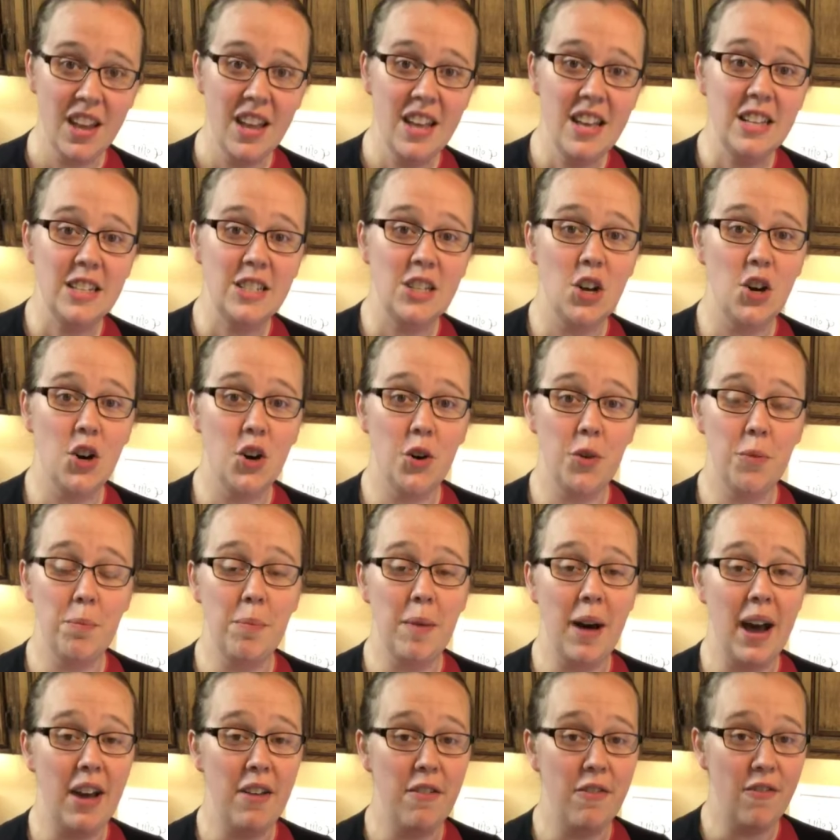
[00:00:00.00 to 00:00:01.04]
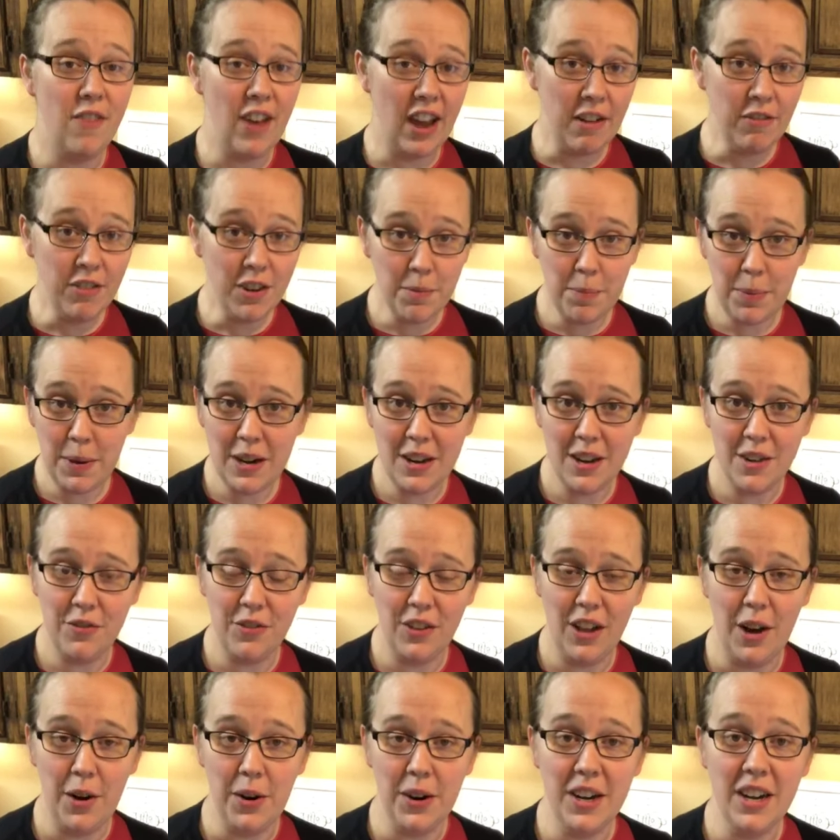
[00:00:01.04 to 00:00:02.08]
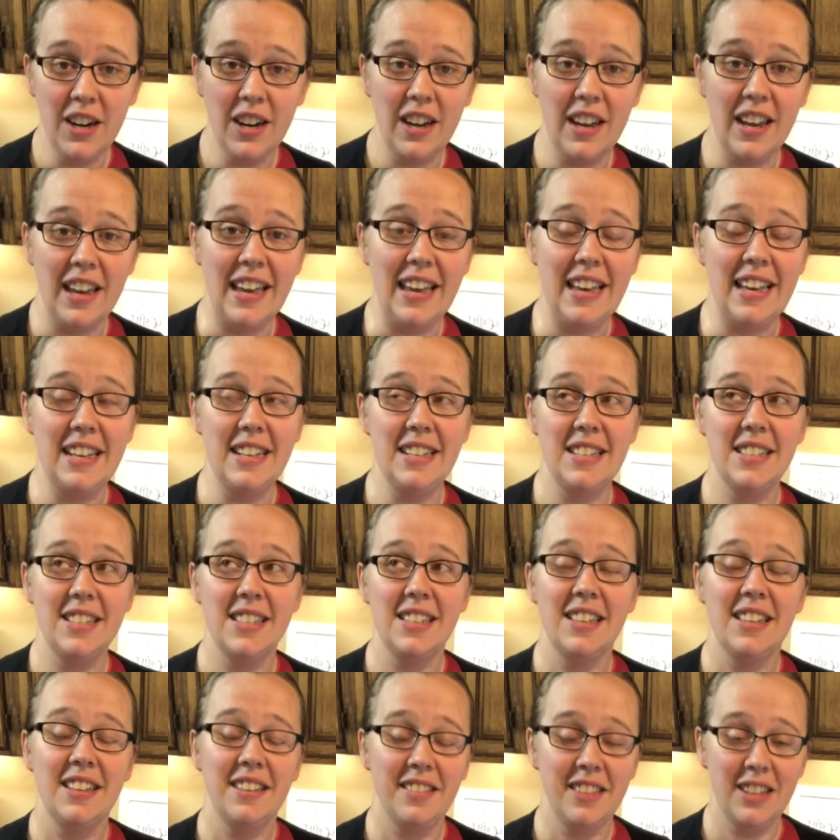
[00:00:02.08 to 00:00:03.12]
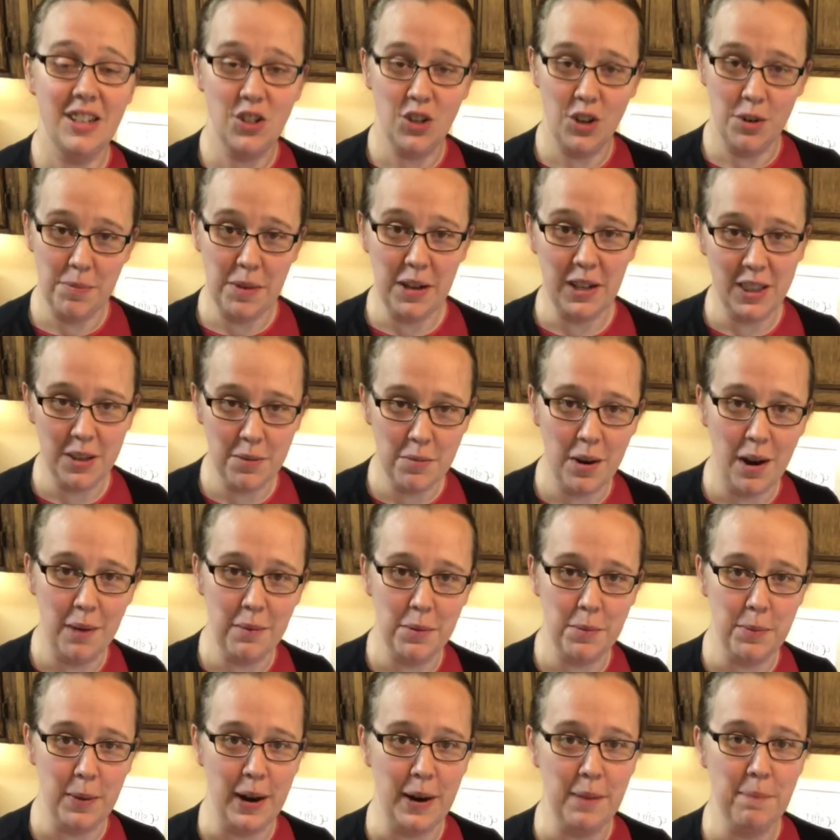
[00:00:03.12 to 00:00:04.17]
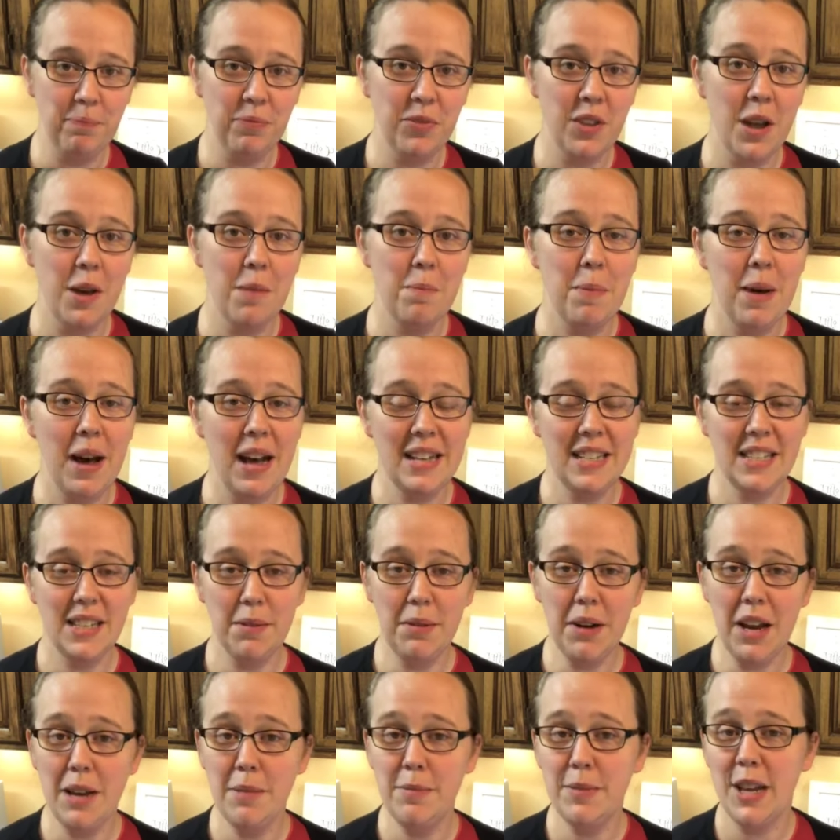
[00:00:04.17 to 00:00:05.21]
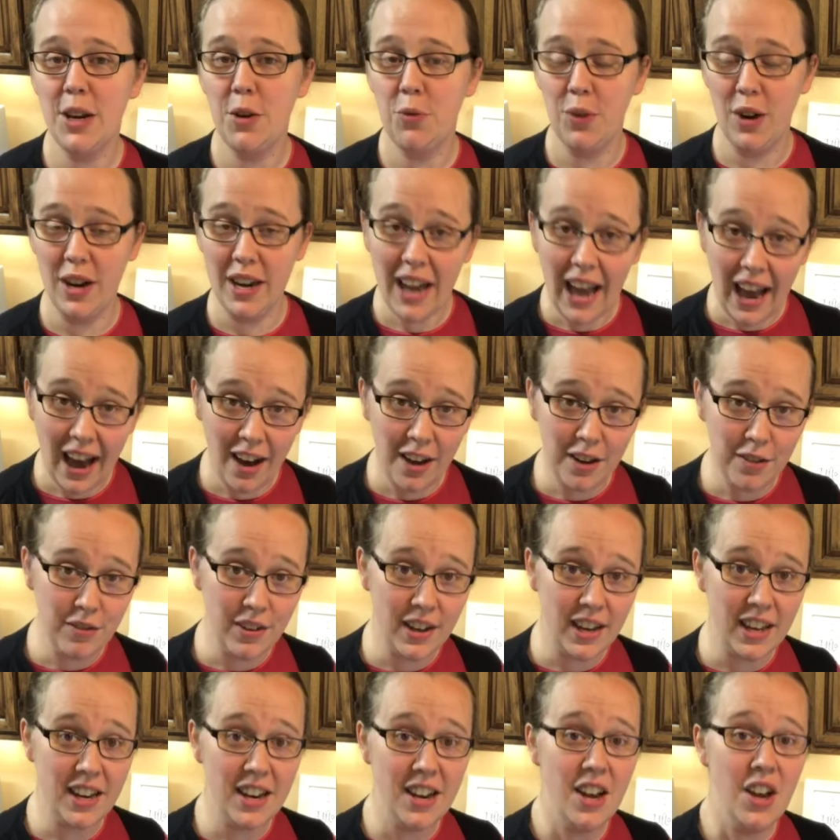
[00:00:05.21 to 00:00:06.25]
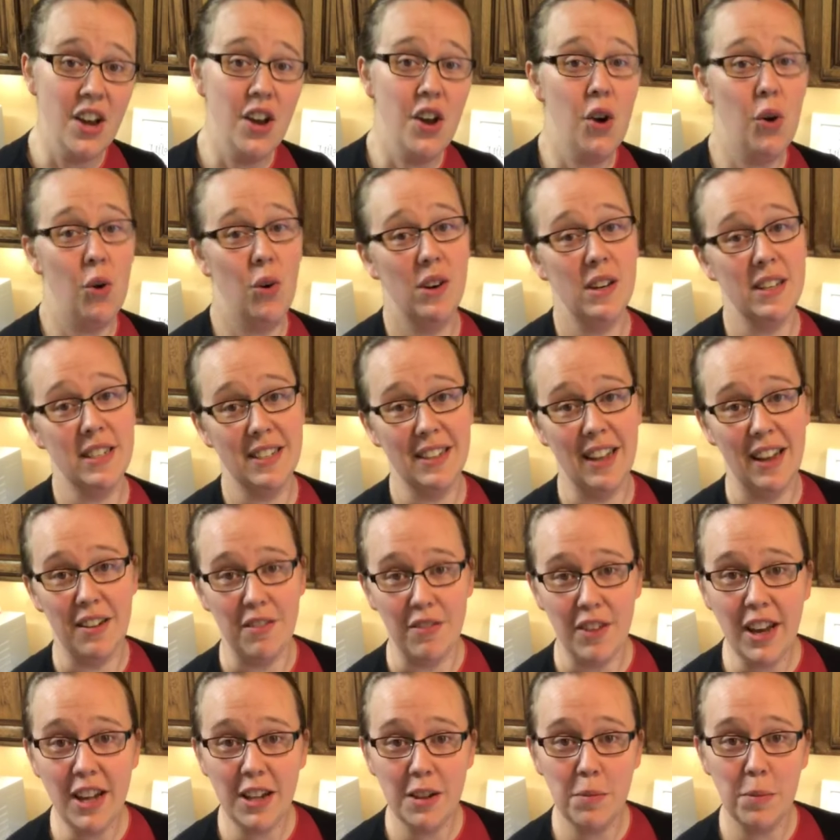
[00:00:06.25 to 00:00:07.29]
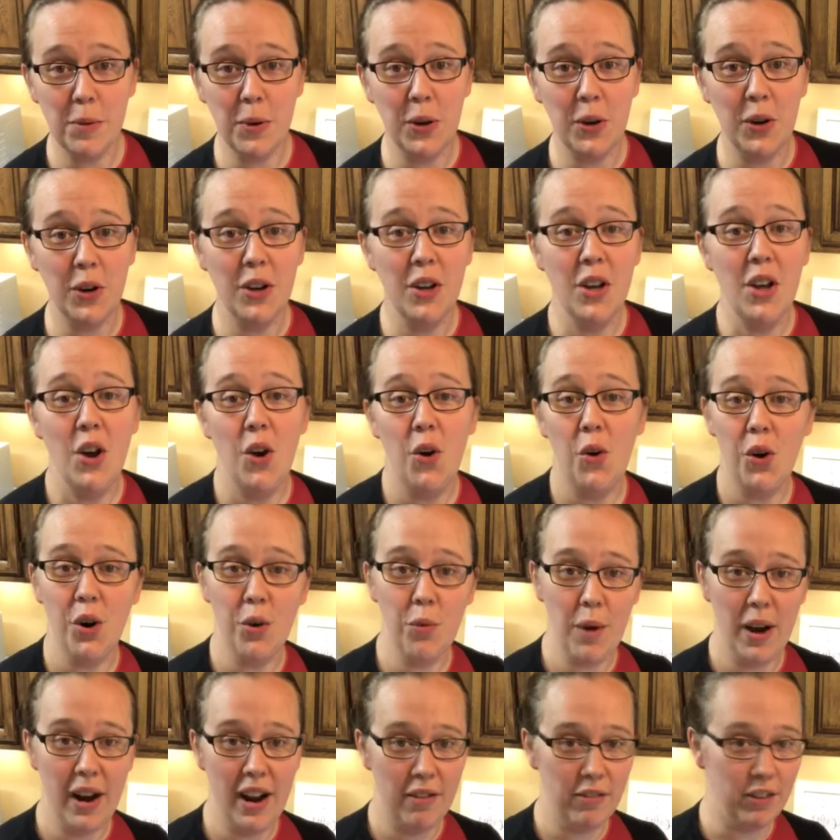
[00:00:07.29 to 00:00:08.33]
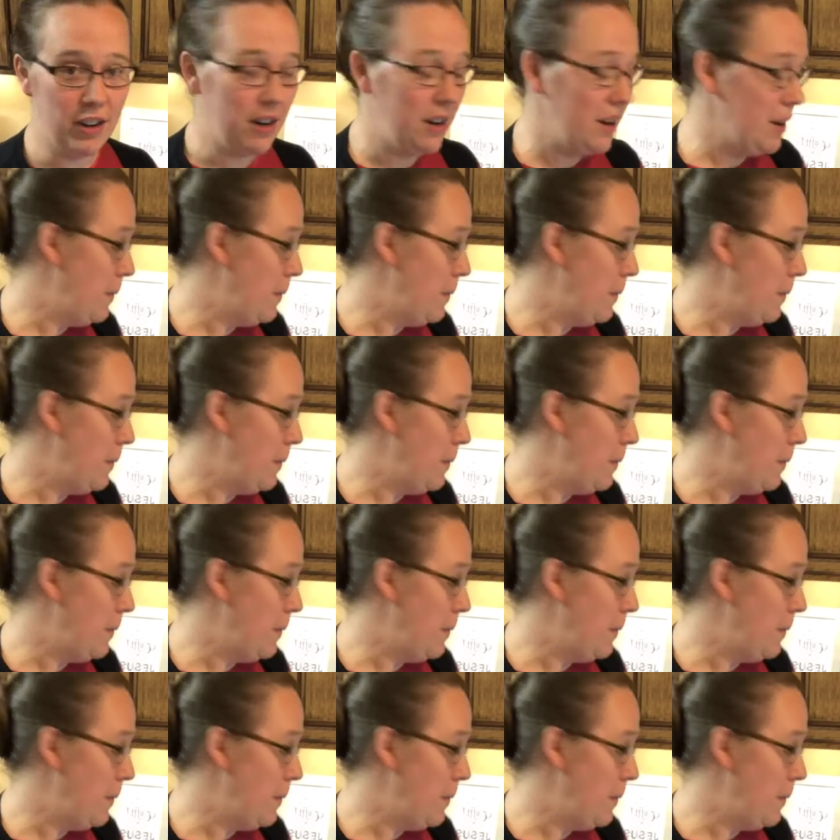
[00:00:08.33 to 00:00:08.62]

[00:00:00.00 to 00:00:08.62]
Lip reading: So my favorite peanut flour is the Trim Healthy Mama brand, but sometimes I run out of it, or it's not available, or whatever.